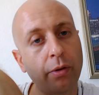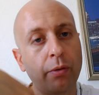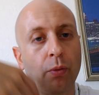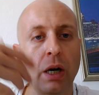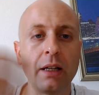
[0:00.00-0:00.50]

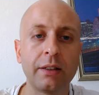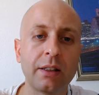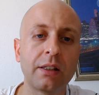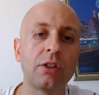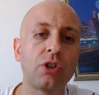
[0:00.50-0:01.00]
While
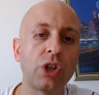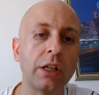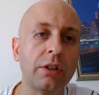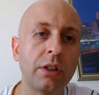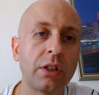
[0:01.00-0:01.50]
this is
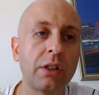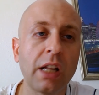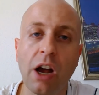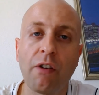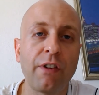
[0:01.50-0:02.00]
generous,
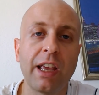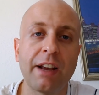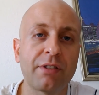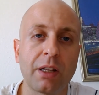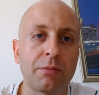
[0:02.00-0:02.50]
now we
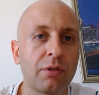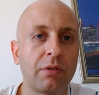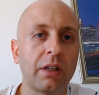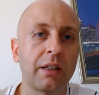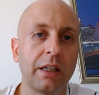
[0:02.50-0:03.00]
have something
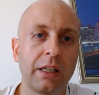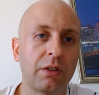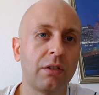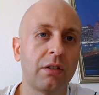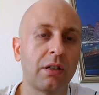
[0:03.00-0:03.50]
like
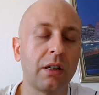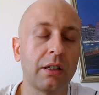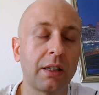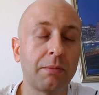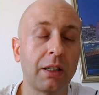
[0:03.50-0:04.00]
Asus
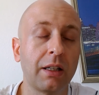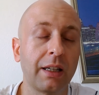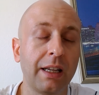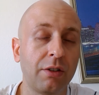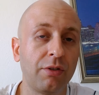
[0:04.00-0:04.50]

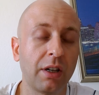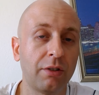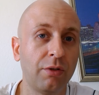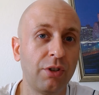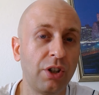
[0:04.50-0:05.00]

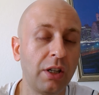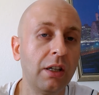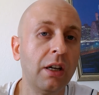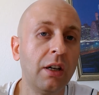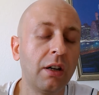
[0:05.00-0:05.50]
ROG
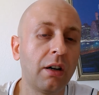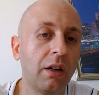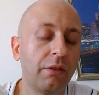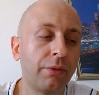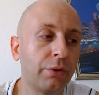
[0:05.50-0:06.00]

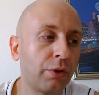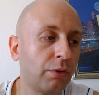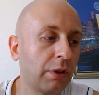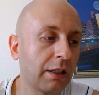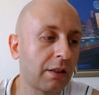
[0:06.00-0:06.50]
Phone
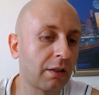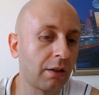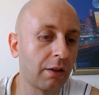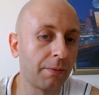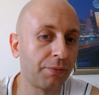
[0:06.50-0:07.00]
2 that's
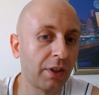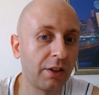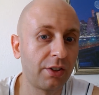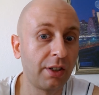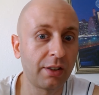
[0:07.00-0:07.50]

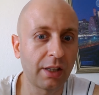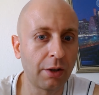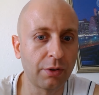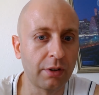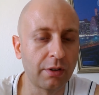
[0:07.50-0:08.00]

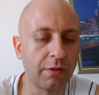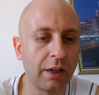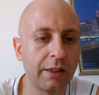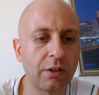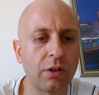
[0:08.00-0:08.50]
6,000,
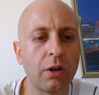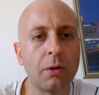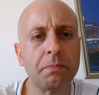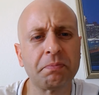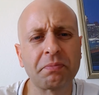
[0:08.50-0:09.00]
right? So